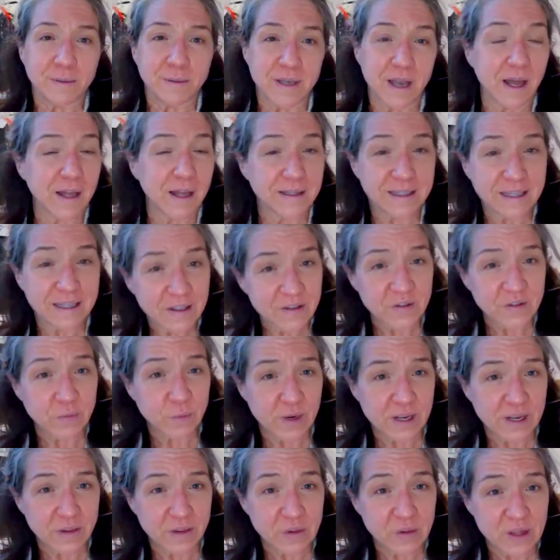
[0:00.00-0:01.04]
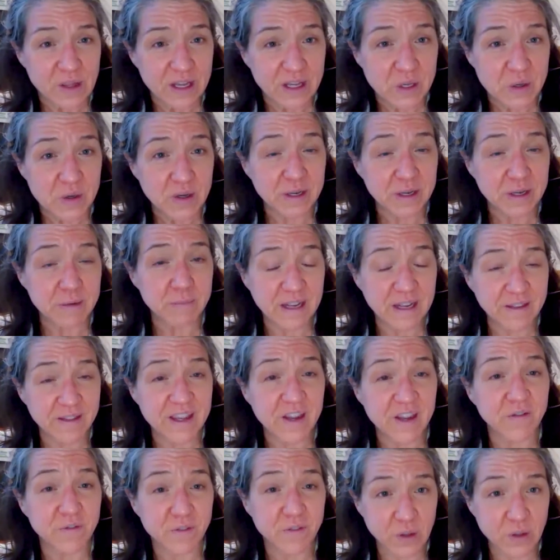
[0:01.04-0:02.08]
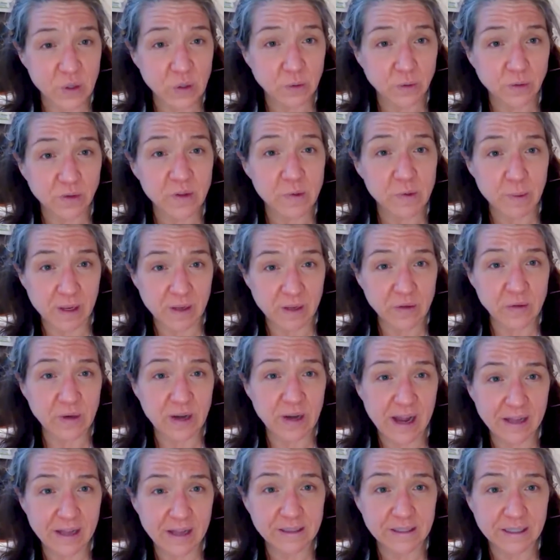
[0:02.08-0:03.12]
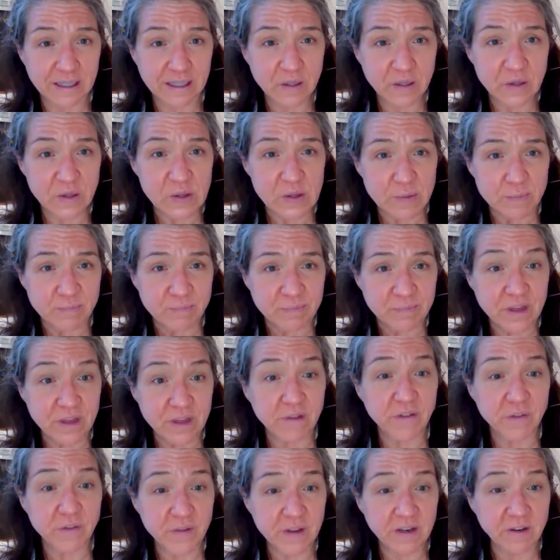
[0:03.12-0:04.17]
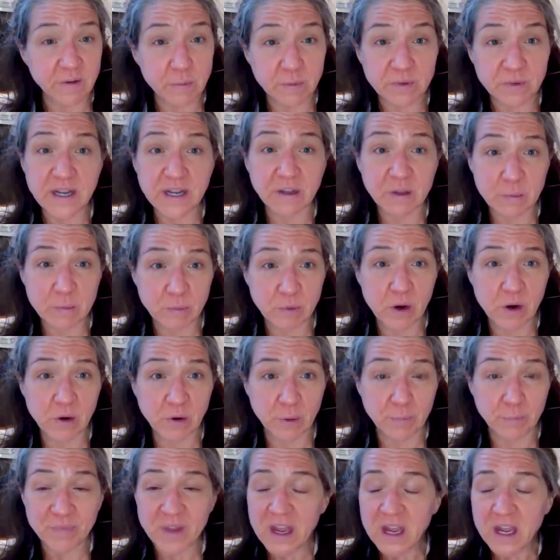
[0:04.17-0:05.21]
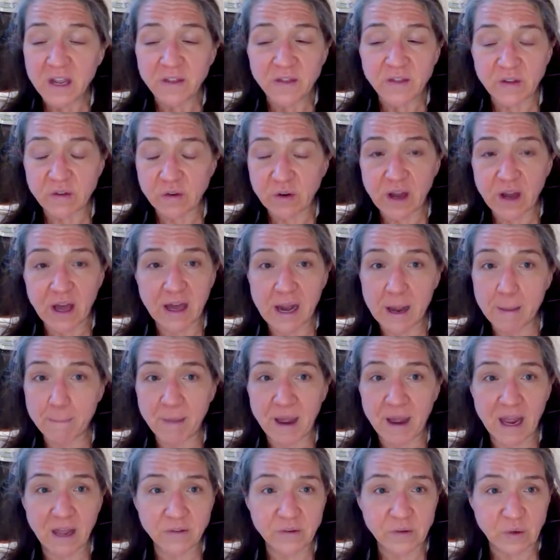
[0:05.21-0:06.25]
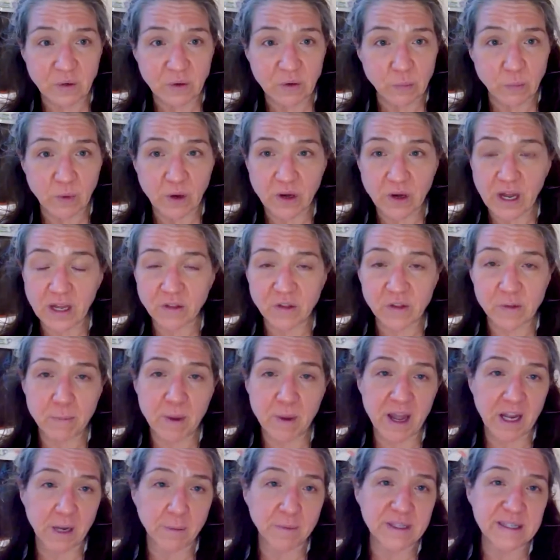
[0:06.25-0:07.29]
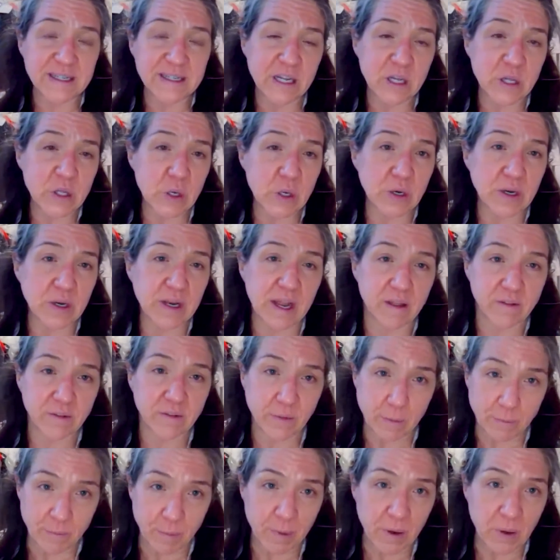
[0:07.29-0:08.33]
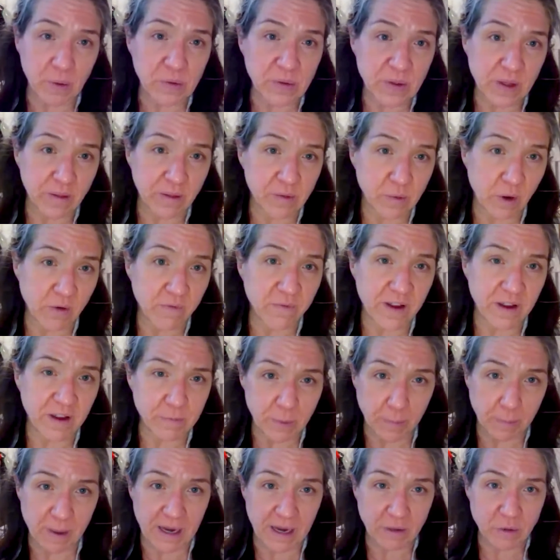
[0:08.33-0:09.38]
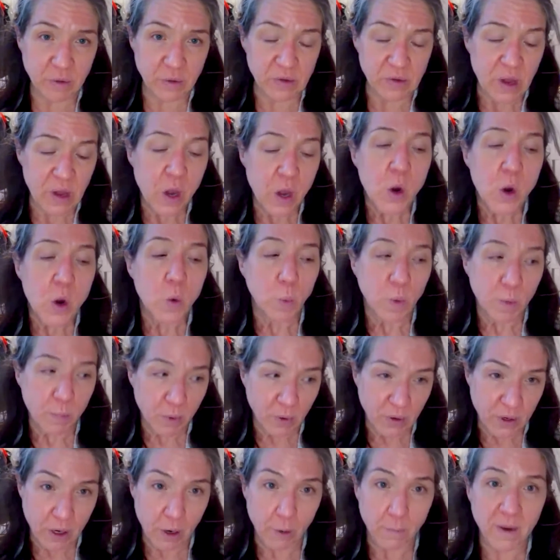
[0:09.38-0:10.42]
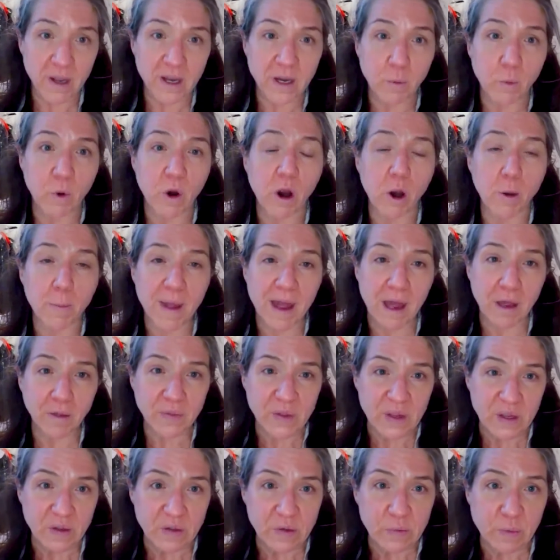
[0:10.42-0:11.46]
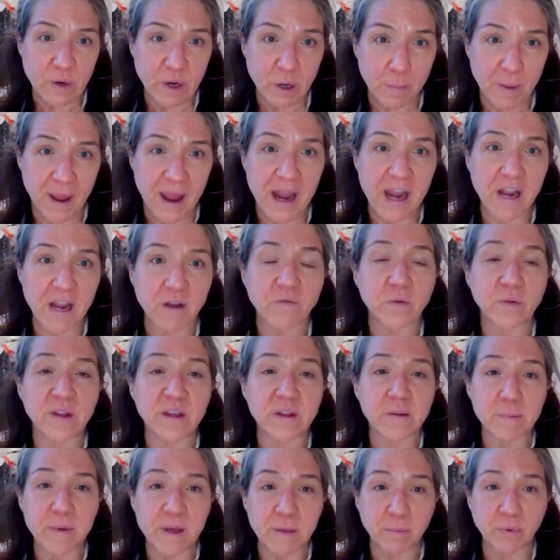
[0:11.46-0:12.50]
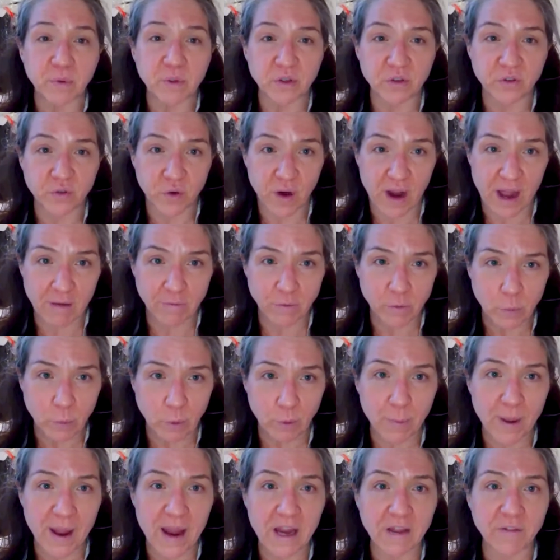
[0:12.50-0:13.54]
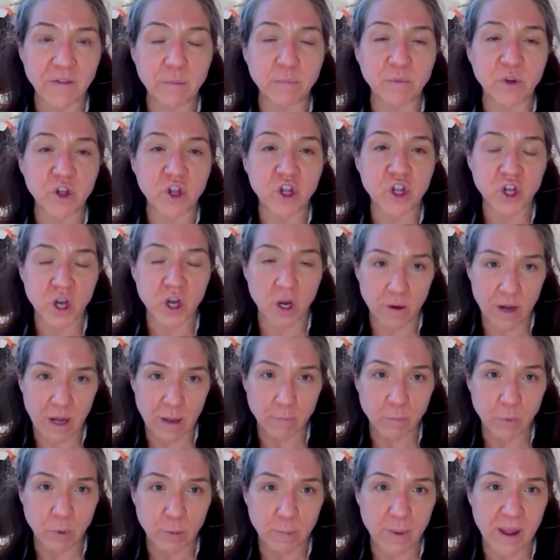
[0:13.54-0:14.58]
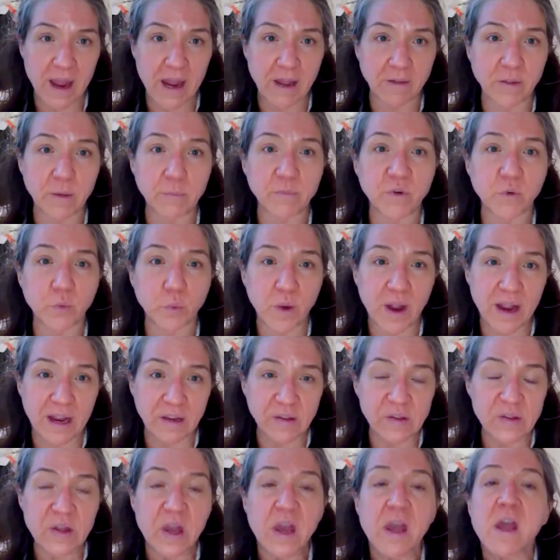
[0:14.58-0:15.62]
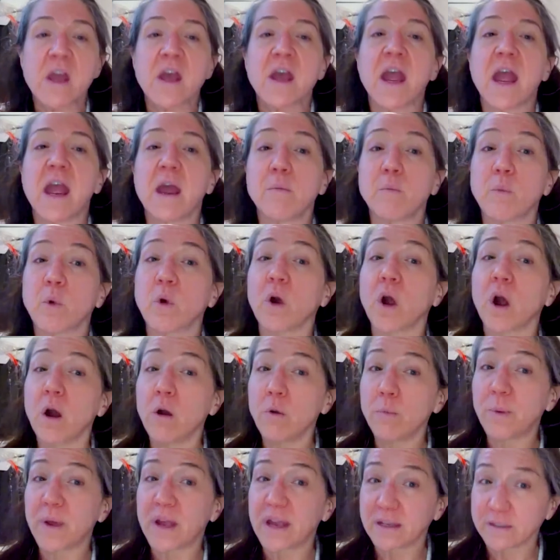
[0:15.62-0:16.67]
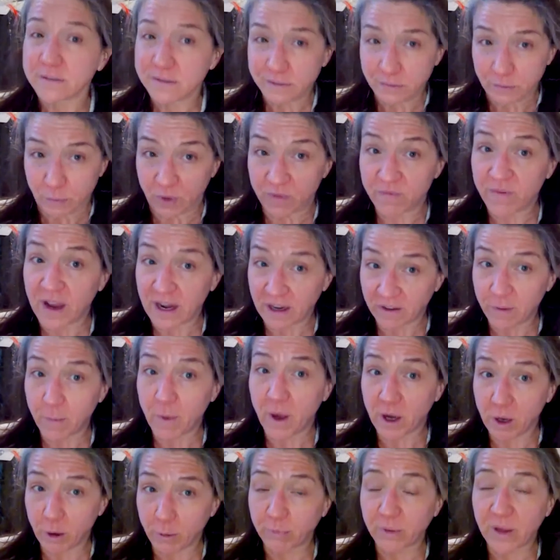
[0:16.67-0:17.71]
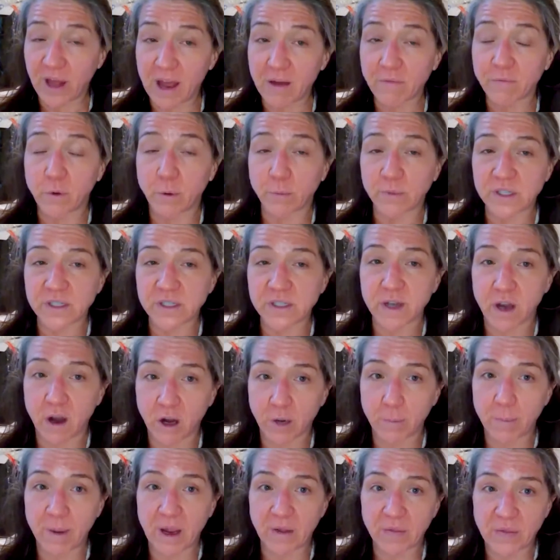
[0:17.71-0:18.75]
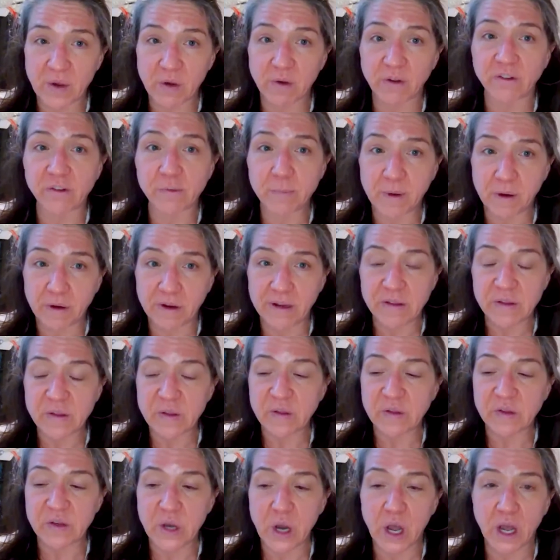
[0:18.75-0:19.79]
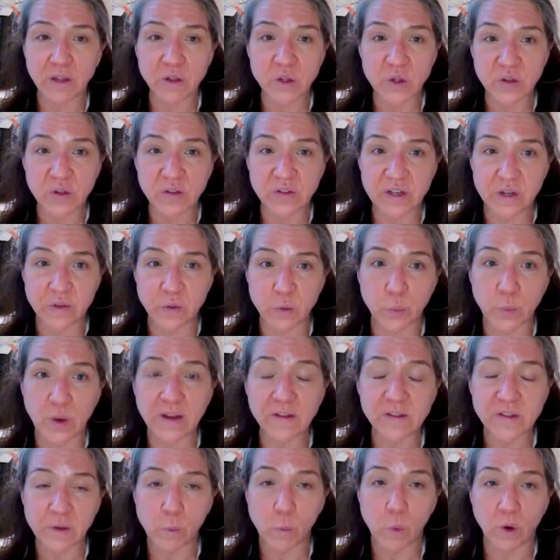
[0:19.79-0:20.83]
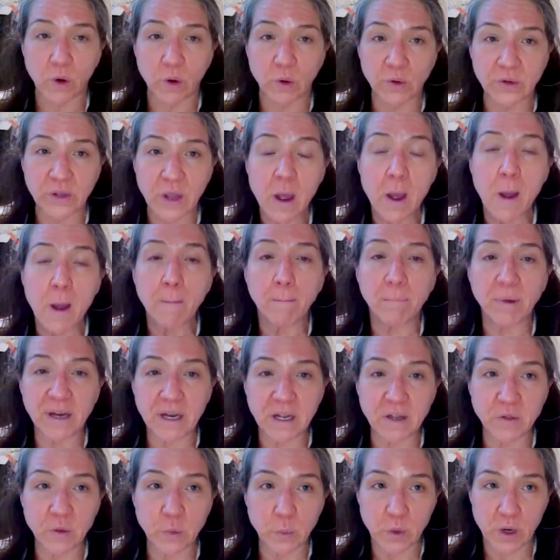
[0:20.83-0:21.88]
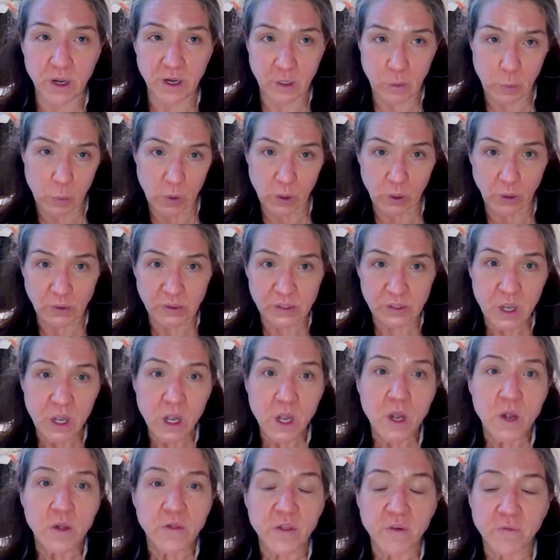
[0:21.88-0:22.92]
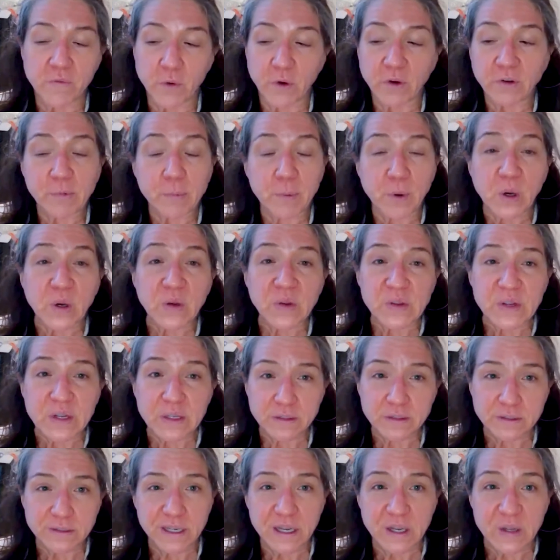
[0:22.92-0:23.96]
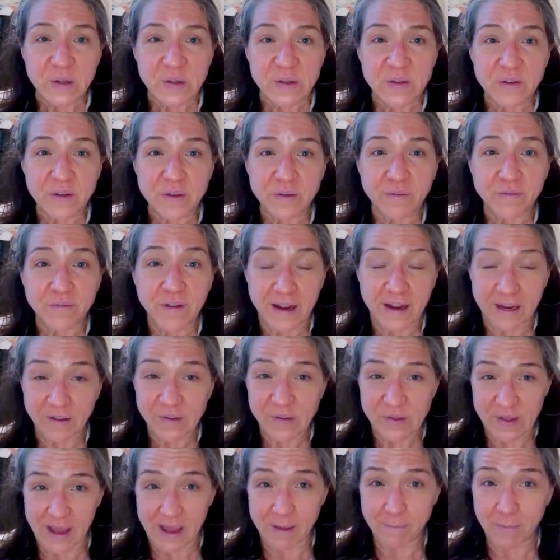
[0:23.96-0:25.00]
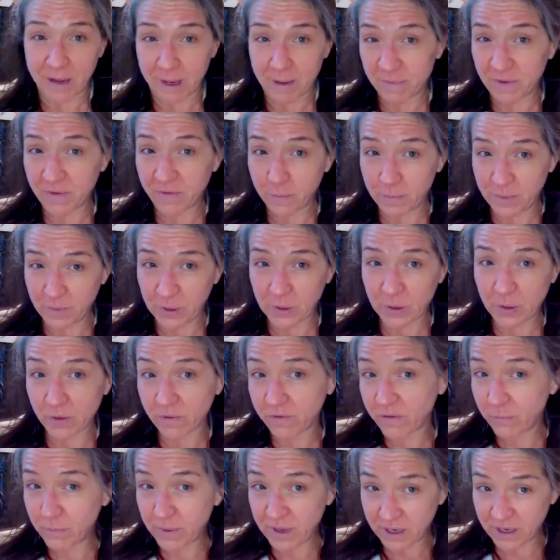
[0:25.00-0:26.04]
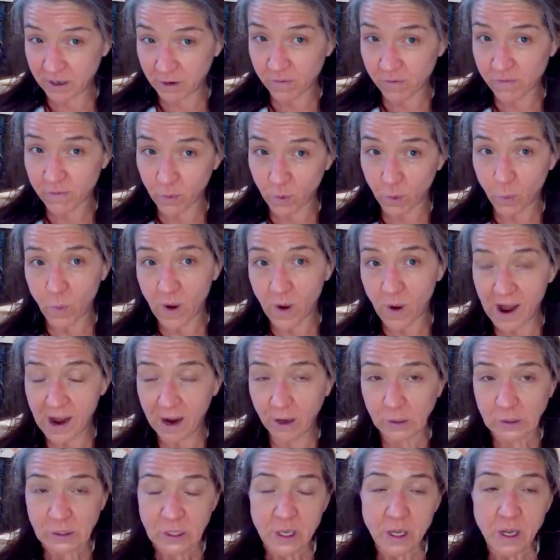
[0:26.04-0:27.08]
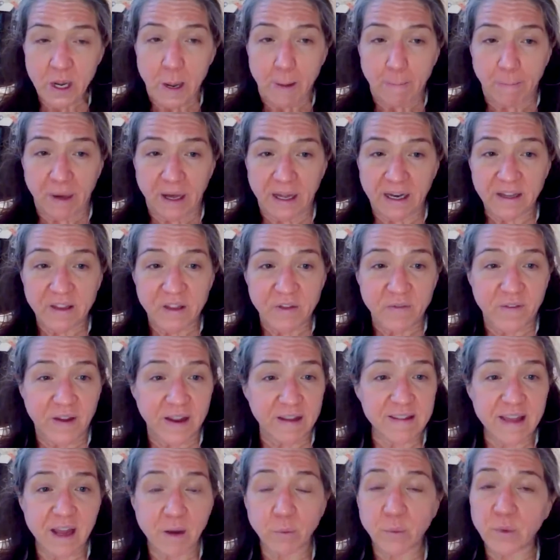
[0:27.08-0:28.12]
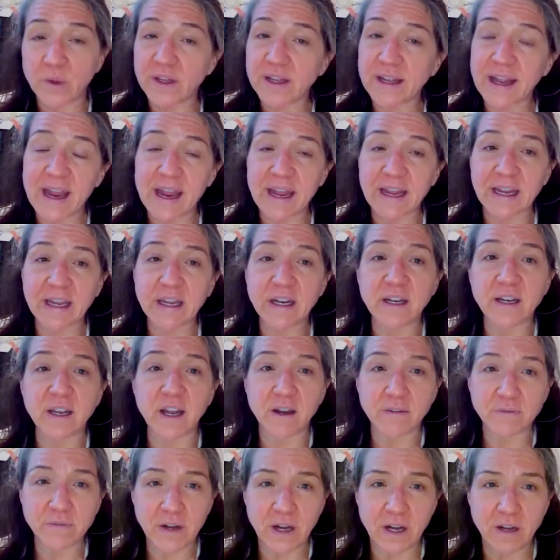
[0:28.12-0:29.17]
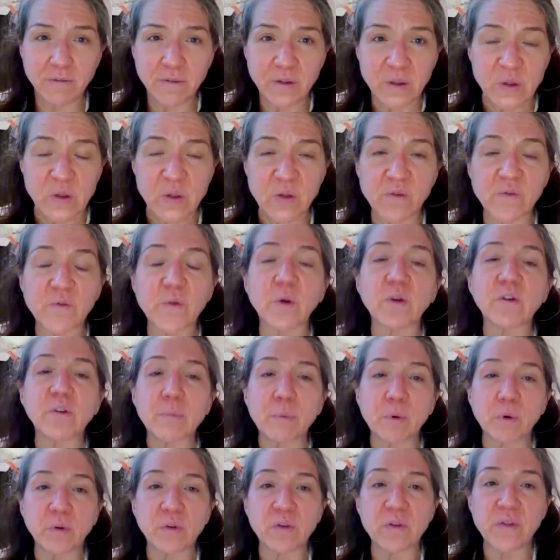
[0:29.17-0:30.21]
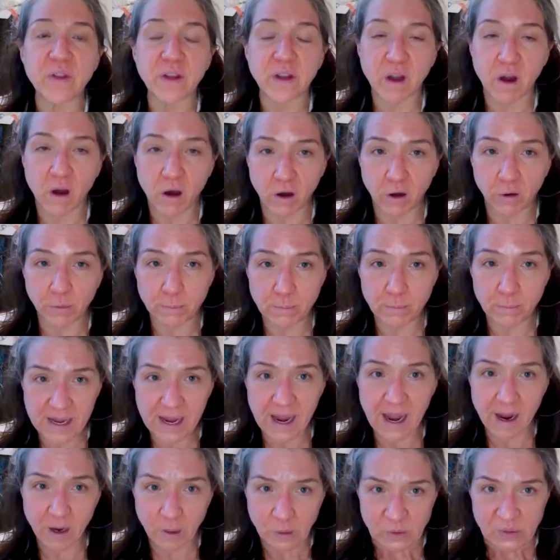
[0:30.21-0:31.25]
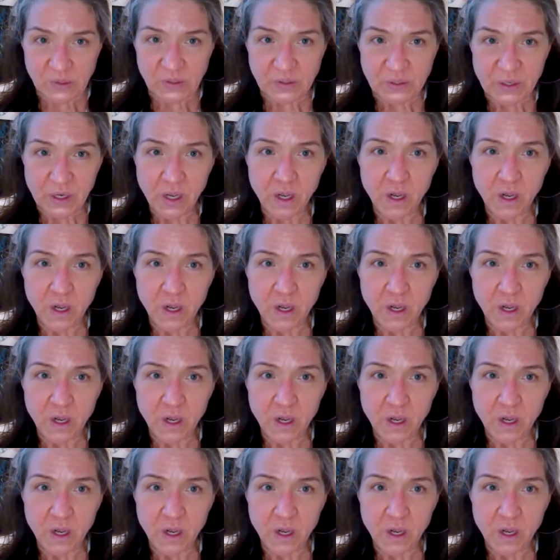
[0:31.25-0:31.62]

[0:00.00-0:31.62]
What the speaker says: Not least of which is that you can meet the official sponsored athletes of the Fitness Protection Program. These are not ambassadors. We are not just buying them a t-shirt and asking them to post things to our Facebook pages. We're putting our money where our mouth is. We are paying for these people to travel. We're paying them to show up. We're paying them to race. And we're hoping, we're inviting them on our platform to talk about their experiences, not just in the racing world, but in the running world. The first person is a face that might be familiar if you've been here for a while, but it's a face I really can't get enough of. It's the first person that called me out